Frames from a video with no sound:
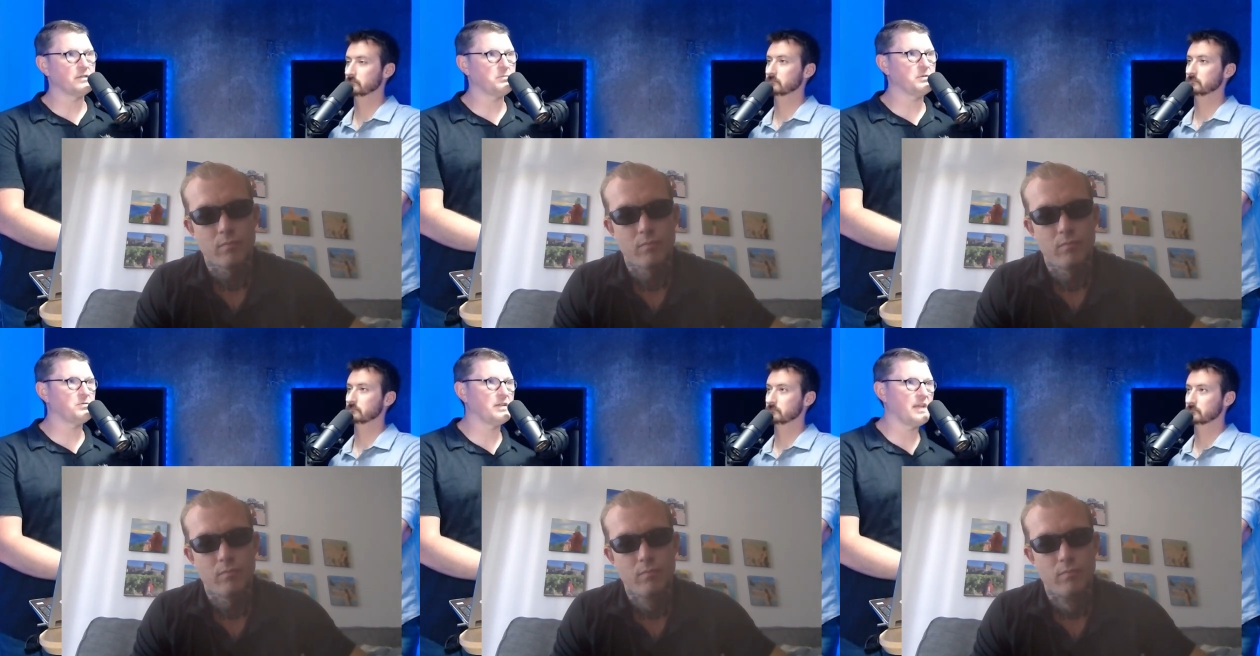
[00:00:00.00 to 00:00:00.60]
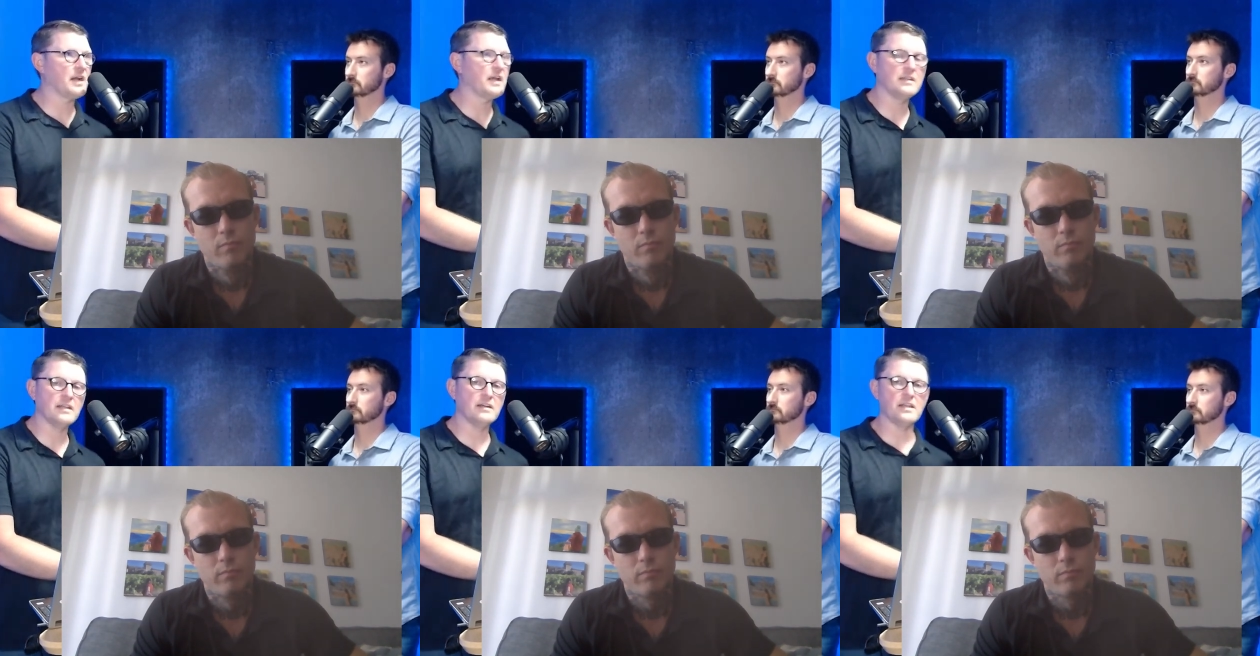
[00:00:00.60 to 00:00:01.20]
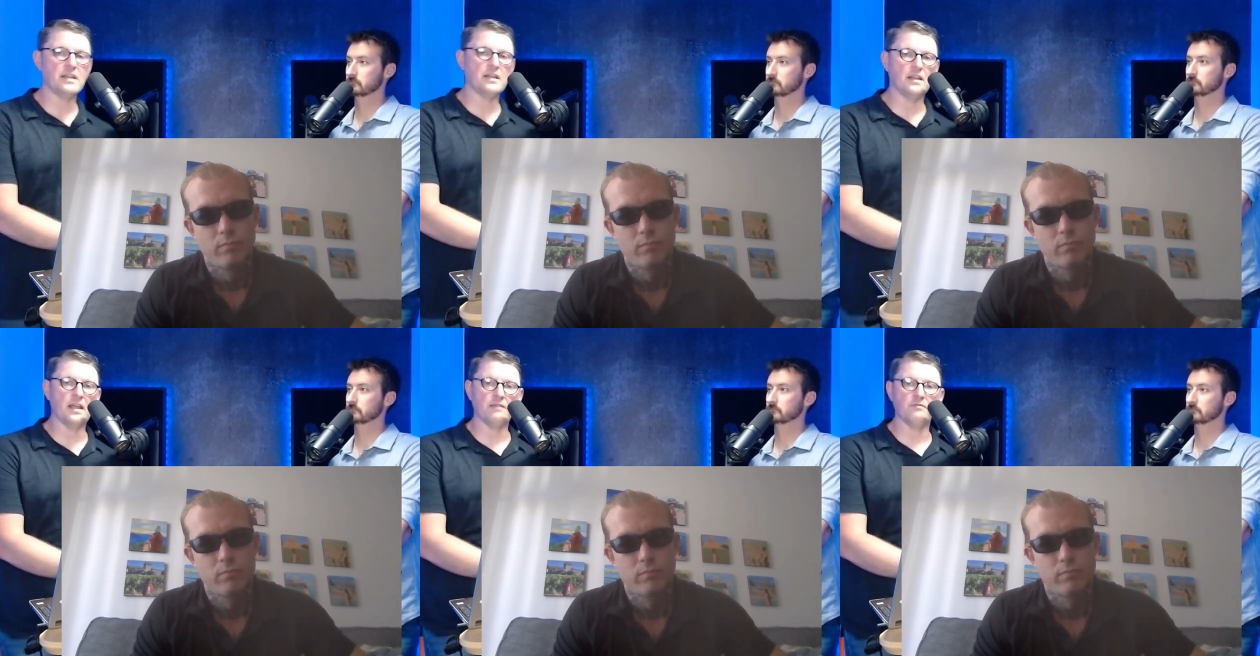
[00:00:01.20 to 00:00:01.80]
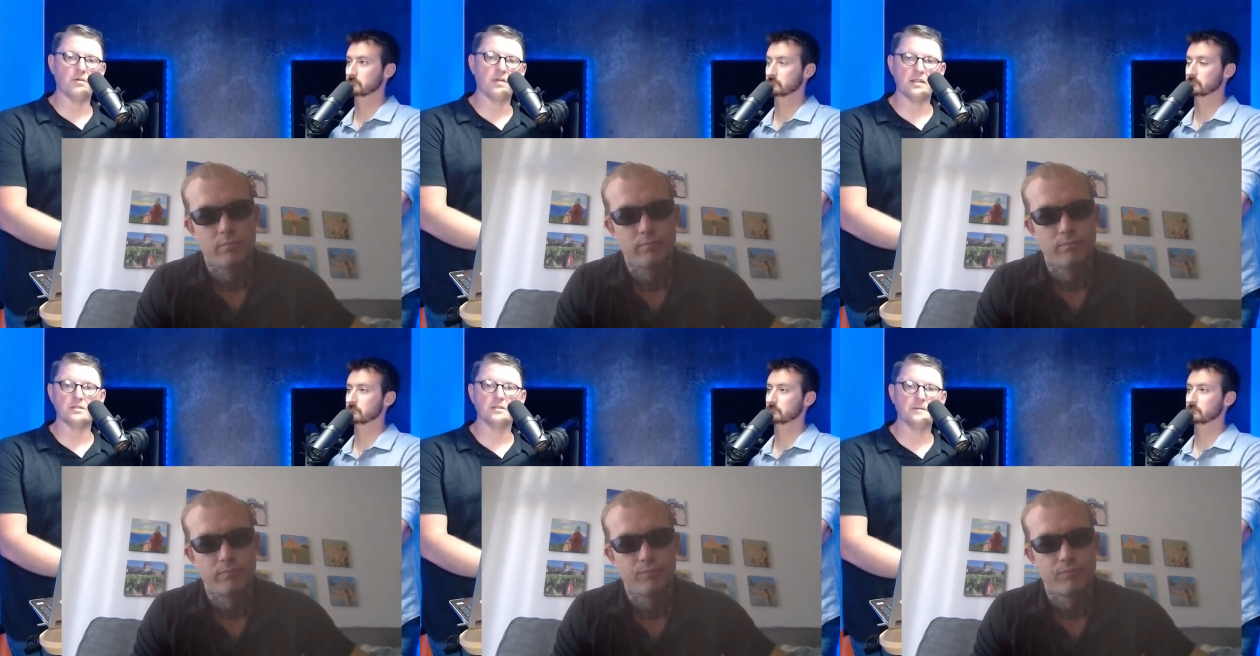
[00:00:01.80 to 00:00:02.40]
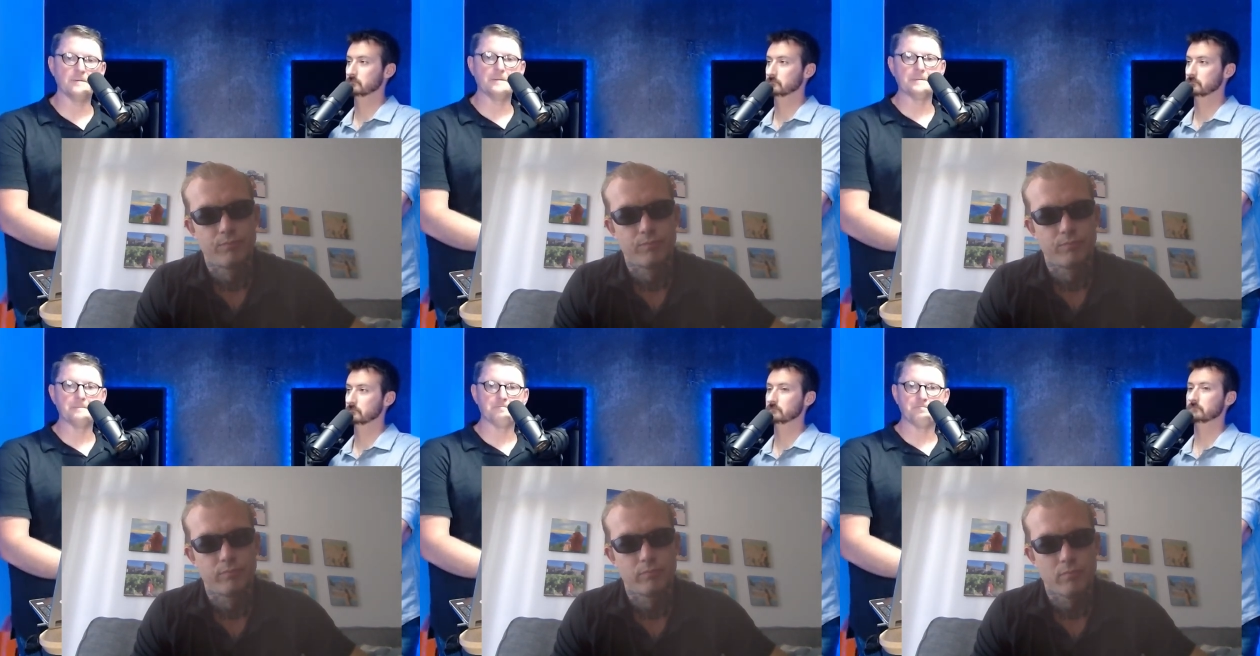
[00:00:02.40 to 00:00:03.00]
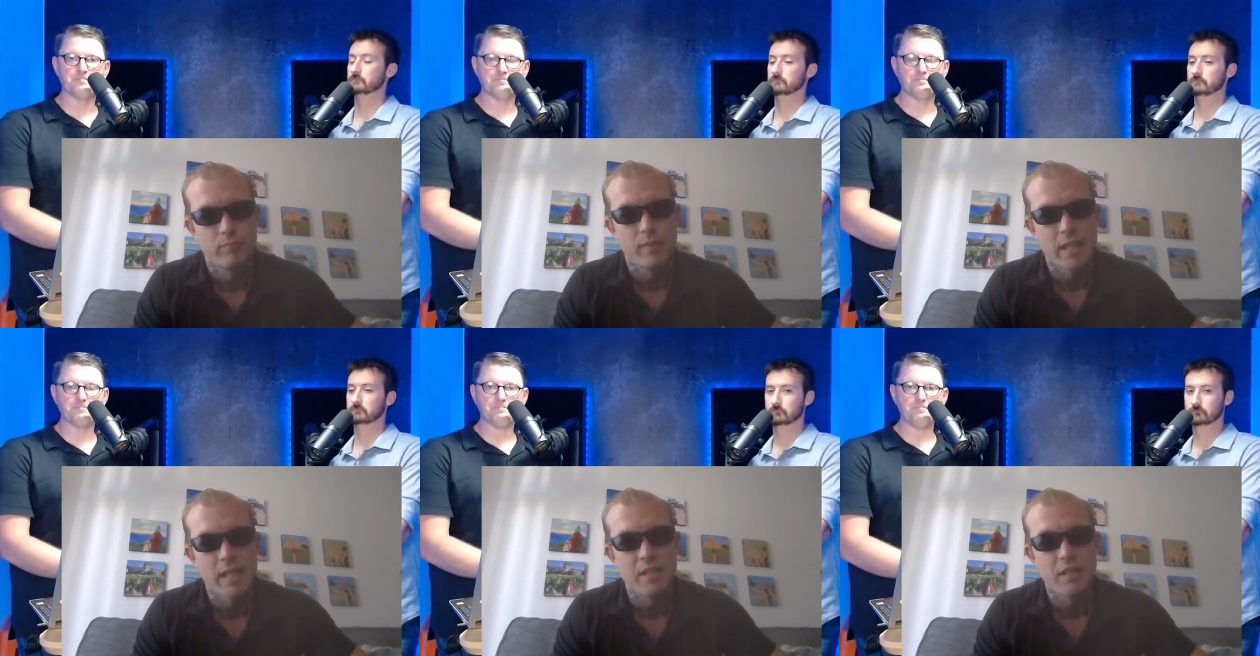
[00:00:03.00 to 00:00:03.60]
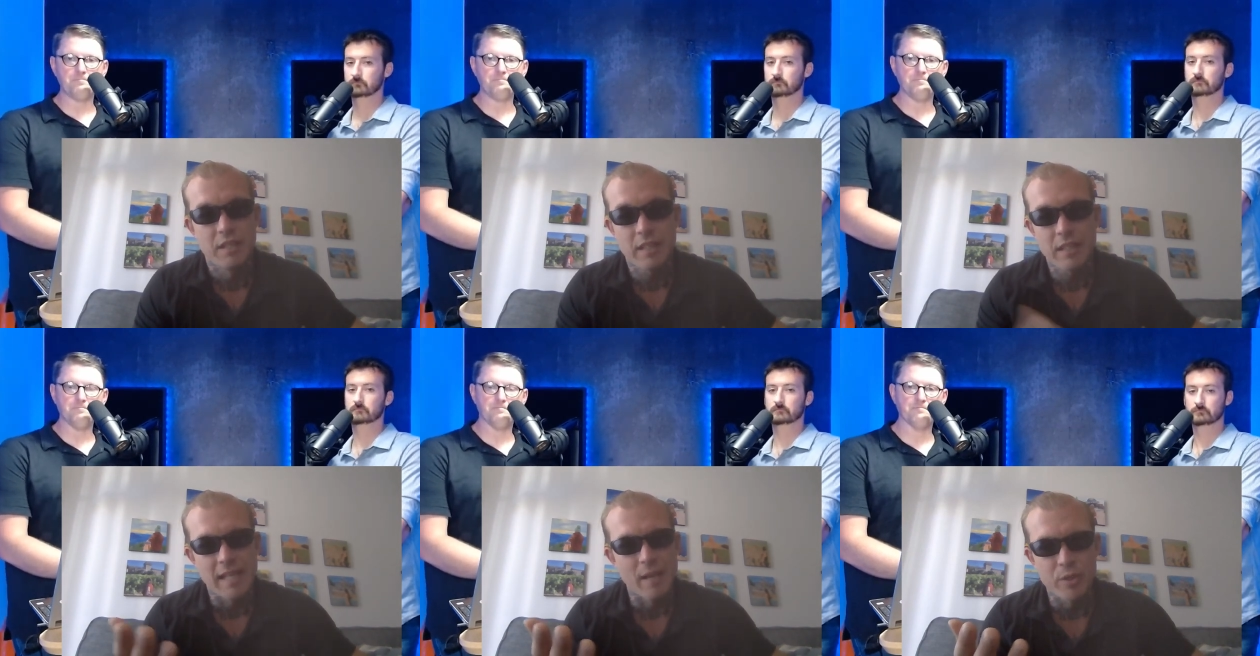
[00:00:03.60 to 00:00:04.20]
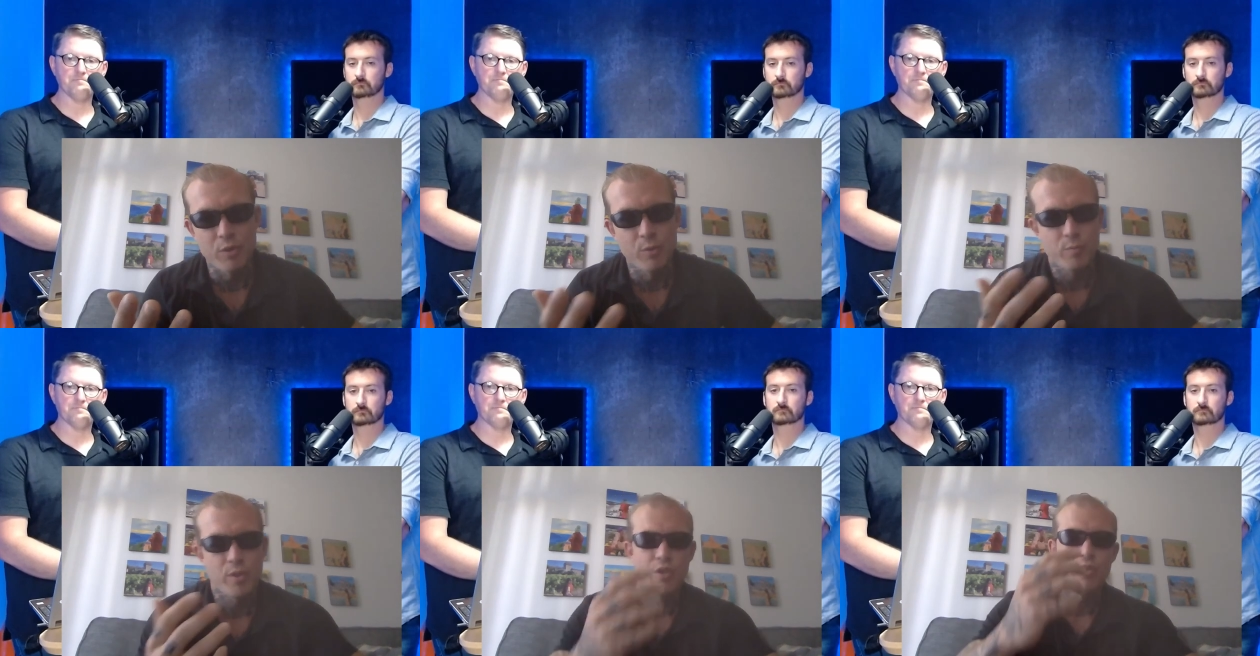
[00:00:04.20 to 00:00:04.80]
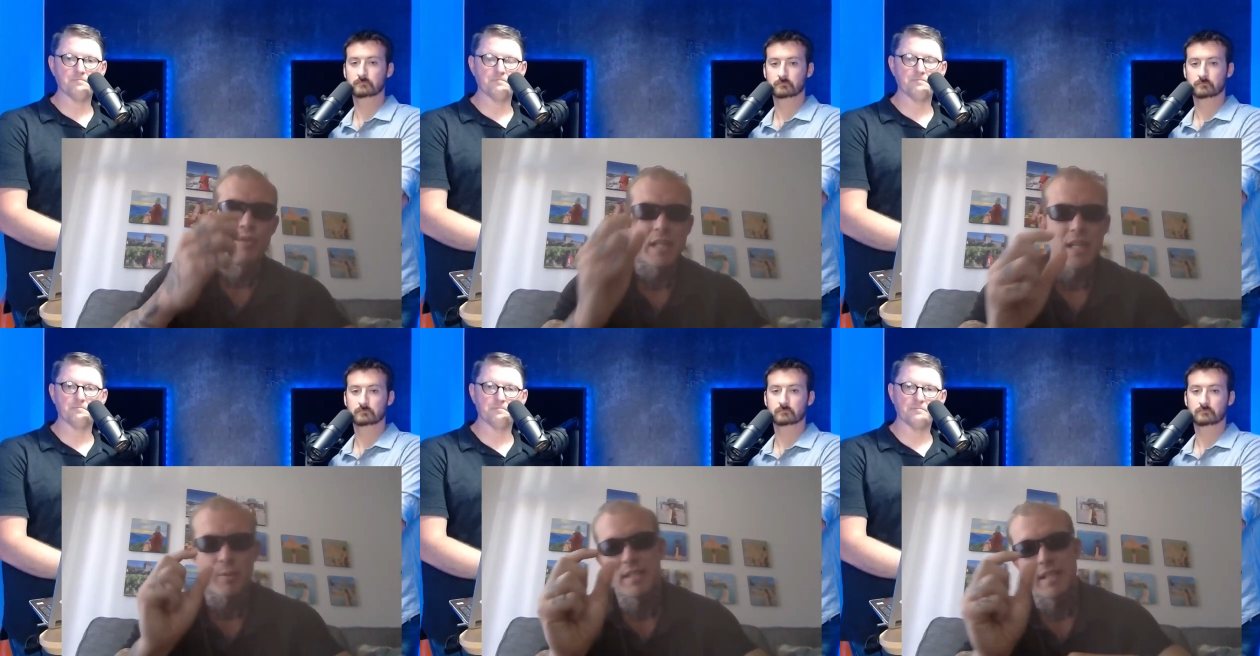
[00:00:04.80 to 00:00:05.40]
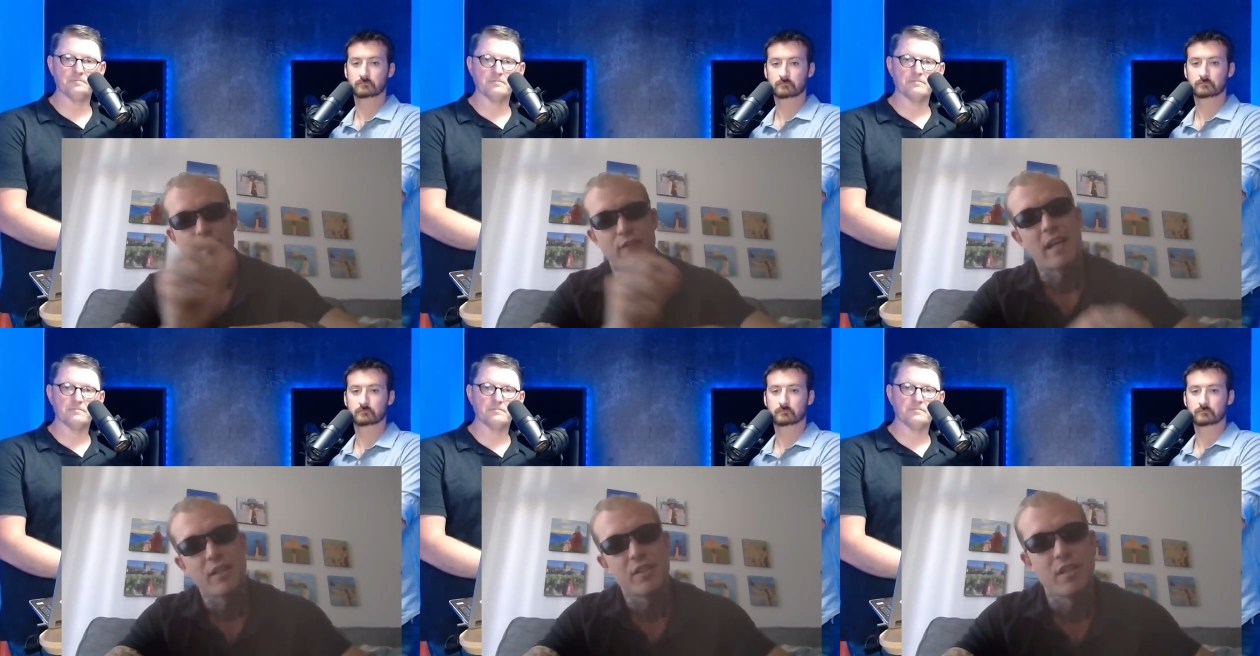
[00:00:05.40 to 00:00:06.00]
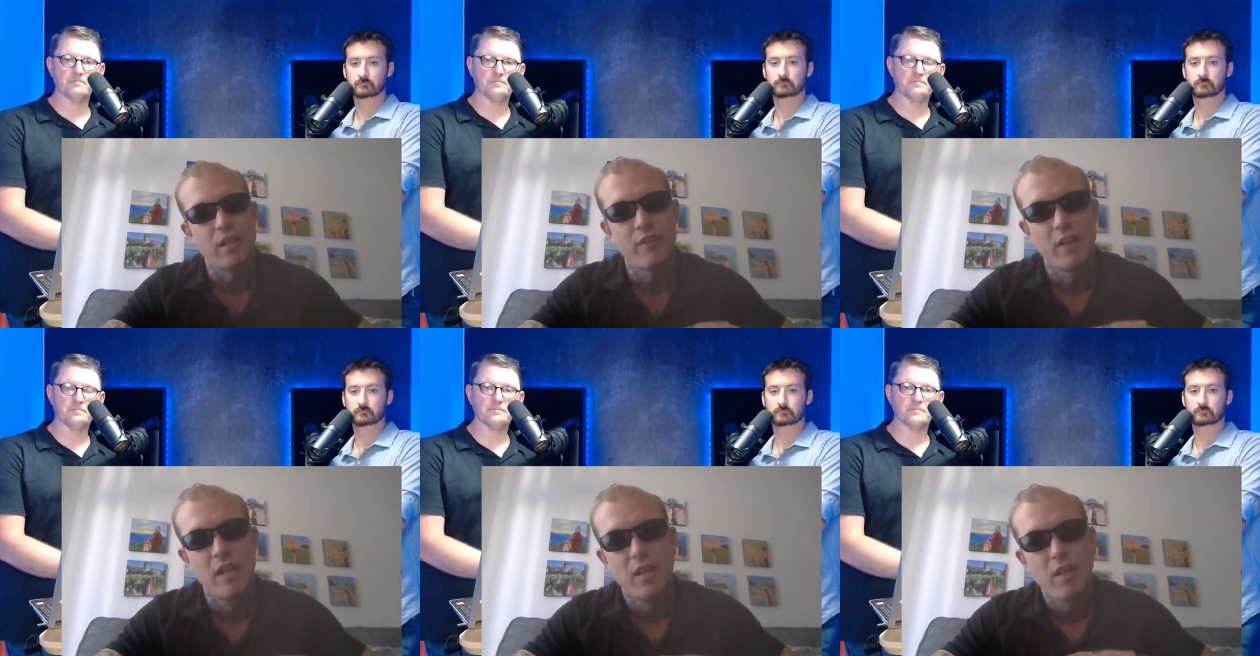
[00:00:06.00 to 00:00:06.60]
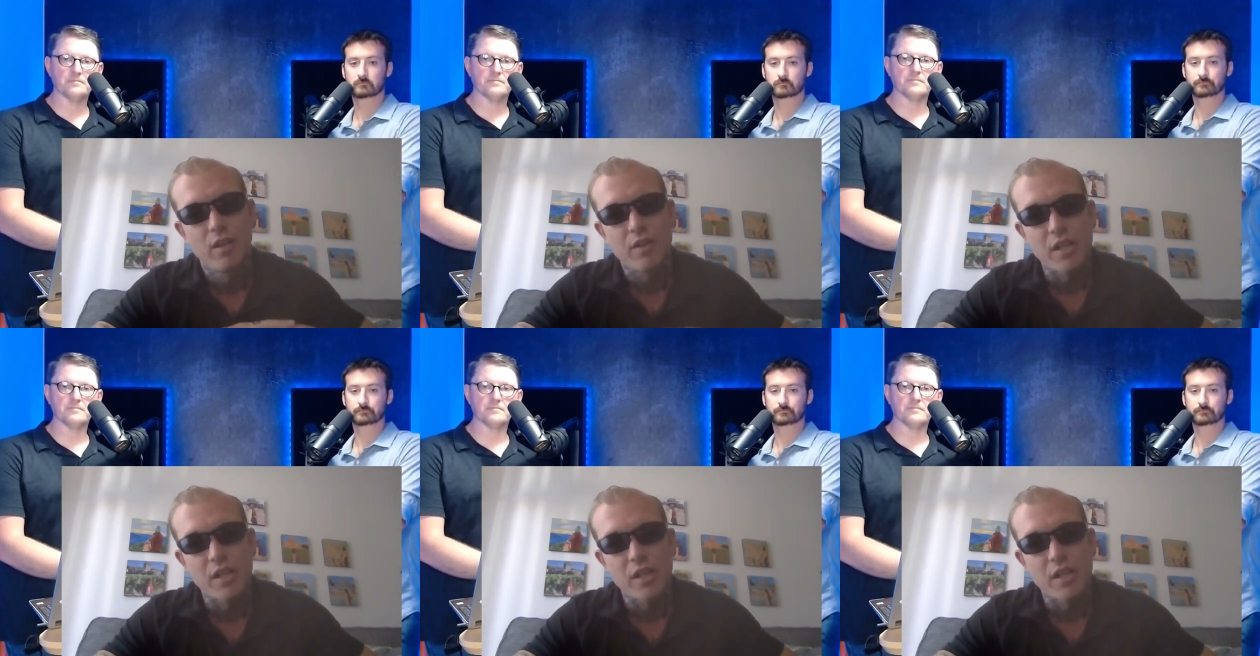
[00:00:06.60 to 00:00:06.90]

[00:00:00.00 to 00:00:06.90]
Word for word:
Speaker 1: between that identity and, and vocation. Mm-hmm.
Speaker 2: And look at that when you when you use that to identify yourself,